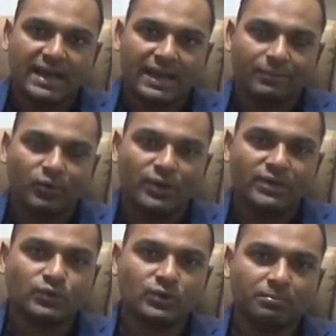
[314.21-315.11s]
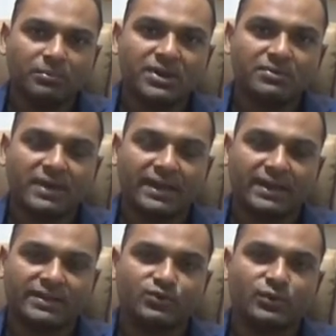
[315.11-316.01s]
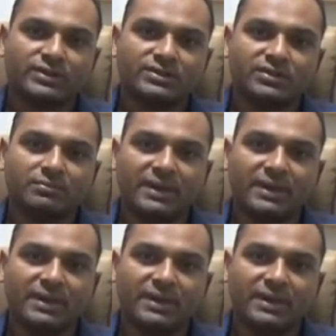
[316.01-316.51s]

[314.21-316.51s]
I am going to complete my graduation